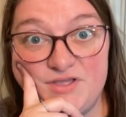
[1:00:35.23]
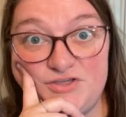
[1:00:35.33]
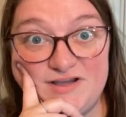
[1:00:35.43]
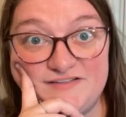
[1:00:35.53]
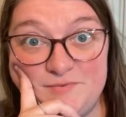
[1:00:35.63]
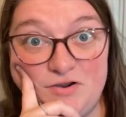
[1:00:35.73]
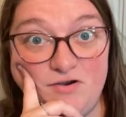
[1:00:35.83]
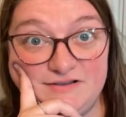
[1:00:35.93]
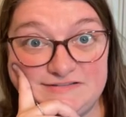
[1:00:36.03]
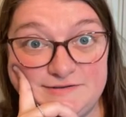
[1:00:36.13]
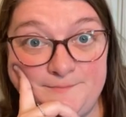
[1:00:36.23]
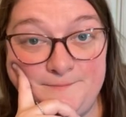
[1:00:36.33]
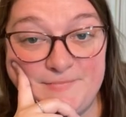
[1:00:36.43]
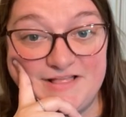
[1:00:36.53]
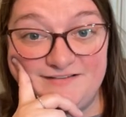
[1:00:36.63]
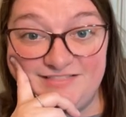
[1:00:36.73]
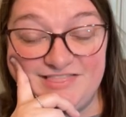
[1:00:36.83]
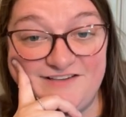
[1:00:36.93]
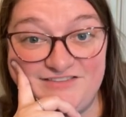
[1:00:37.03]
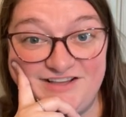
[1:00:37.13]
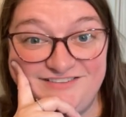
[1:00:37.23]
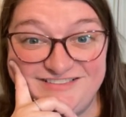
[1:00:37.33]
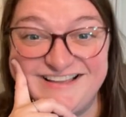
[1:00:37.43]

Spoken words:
You guys have been awesome. Love ya.